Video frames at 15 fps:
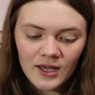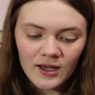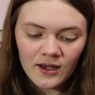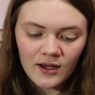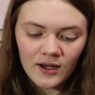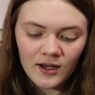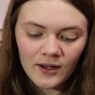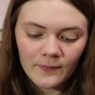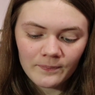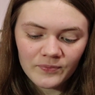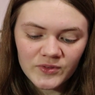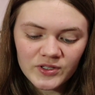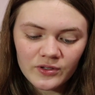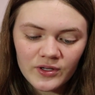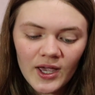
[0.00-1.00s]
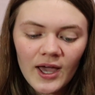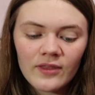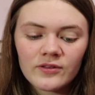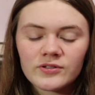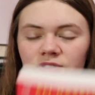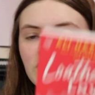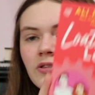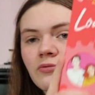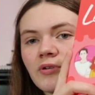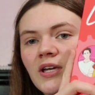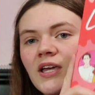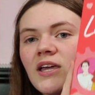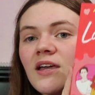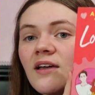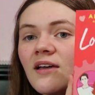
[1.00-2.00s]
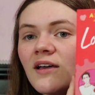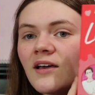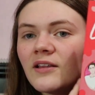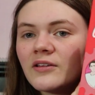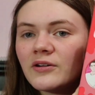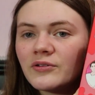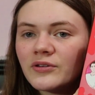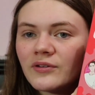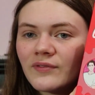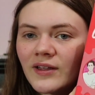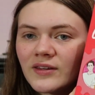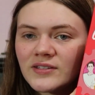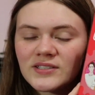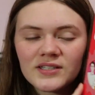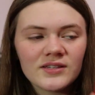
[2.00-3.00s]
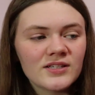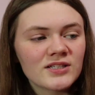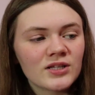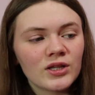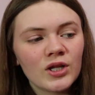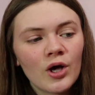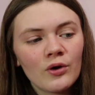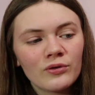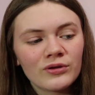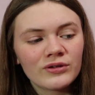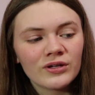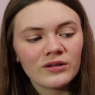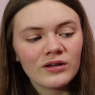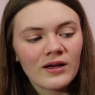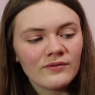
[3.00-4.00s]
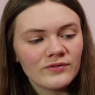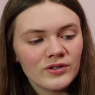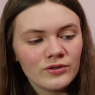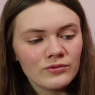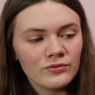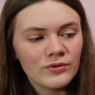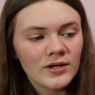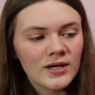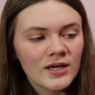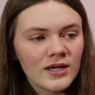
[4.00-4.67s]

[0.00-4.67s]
So yeah, there's 3 little novellas in this Loathe to Love You